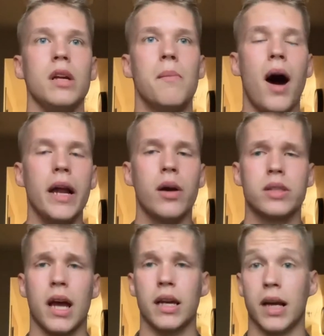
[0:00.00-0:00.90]

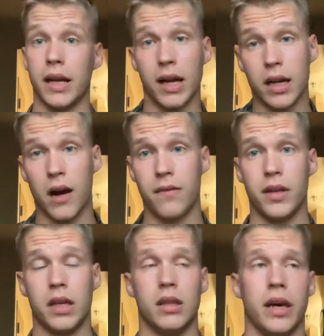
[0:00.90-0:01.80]
I got
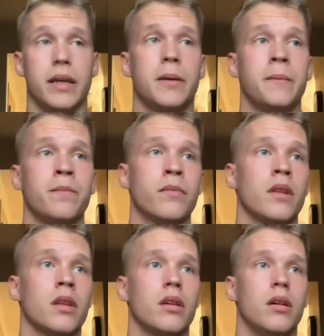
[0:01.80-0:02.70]
confident. Like
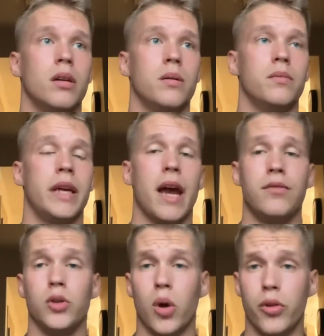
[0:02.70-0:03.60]
they
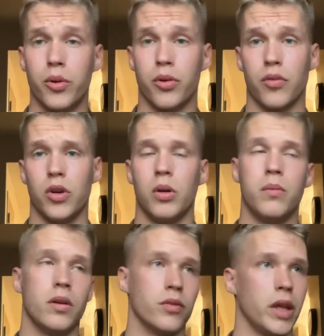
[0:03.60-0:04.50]
have you go through a
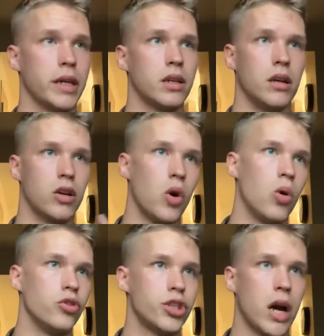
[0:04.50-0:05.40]
room of like a
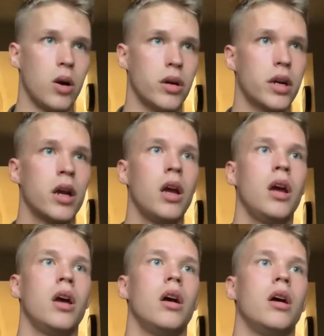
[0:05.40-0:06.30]
cold shower
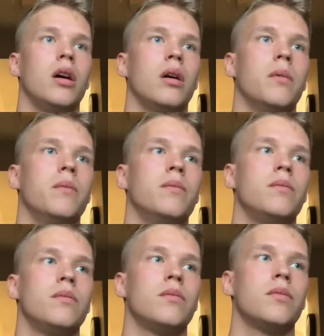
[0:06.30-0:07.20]

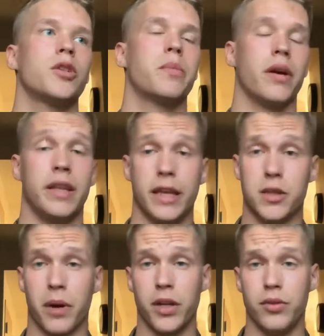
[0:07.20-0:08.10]
spray, and they
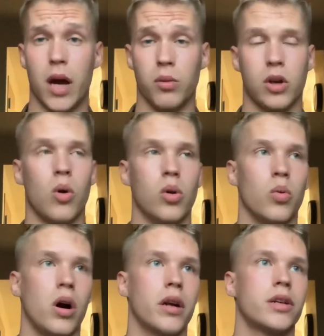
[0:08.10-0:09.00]
spray you down with cold
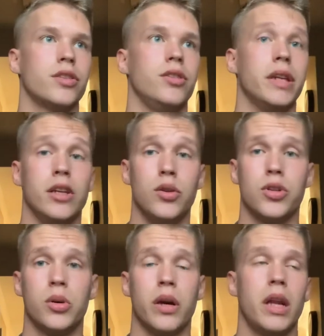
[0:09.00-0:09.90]
water so you get
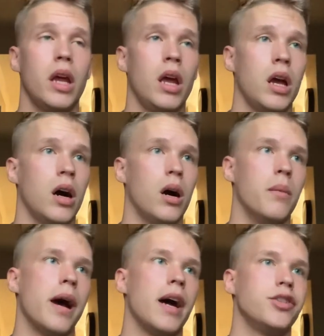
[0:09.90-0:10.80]
used to it
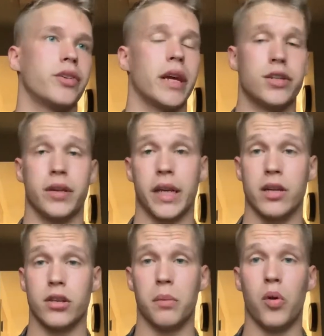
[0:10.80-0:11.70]
as you're entering
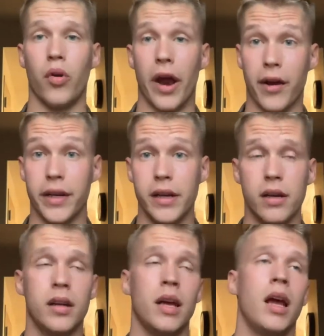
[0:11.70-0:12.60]
into the pool area.
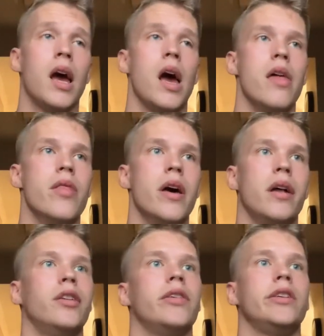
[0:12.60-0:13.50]
And
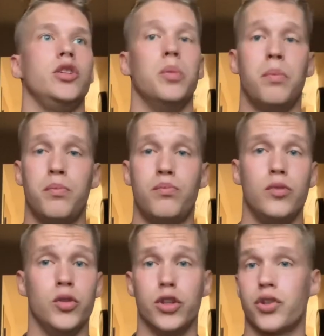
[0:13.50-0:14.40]
then you
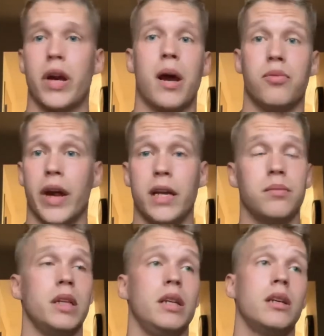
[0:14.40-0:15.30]
just grab
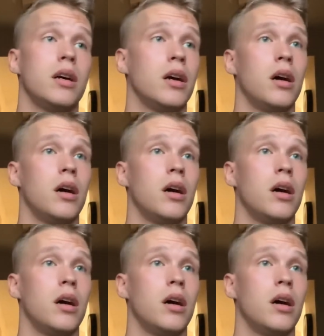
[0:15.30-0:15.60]
randomly